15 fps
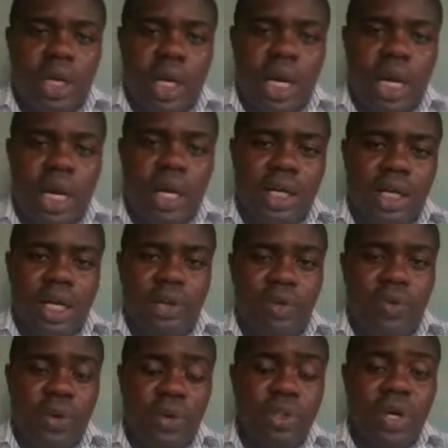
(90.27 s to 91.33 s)
uh,
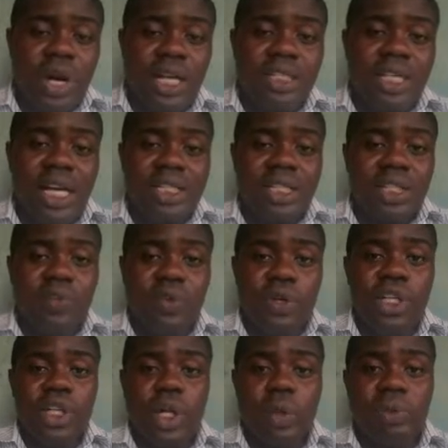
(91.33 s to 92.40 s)
you filled your answers in
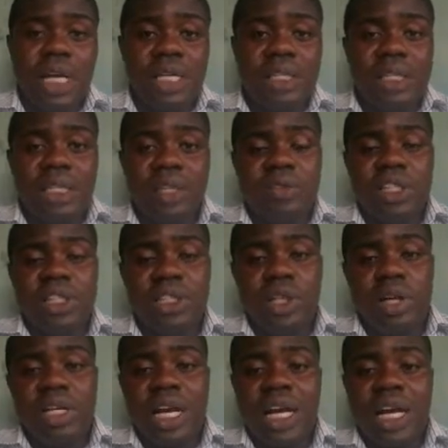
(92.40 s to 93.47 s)
for the objective, the
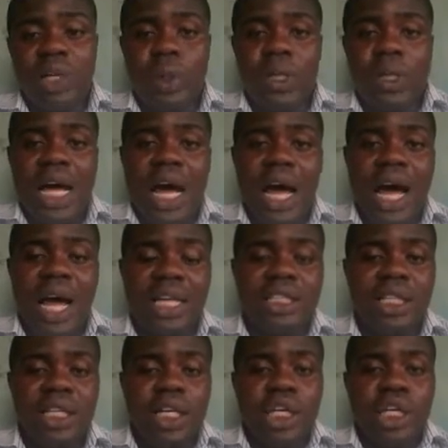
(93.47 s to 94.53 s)
theory, and the one that had
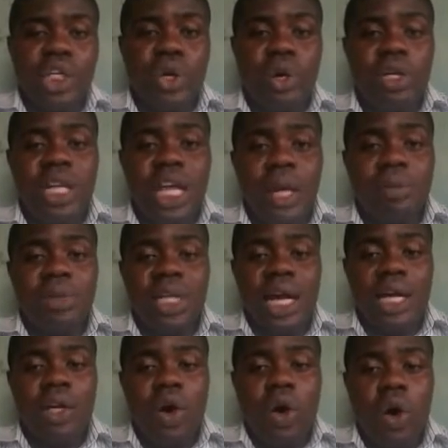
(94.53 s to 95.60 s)
your names
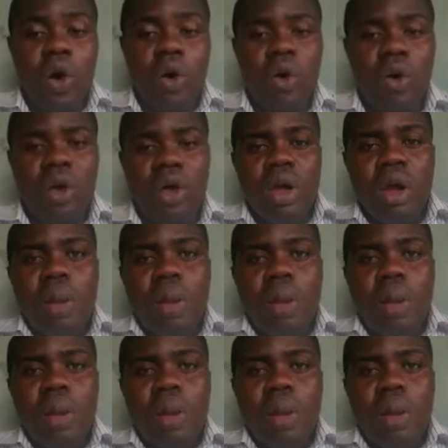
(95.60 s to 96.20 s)
and all.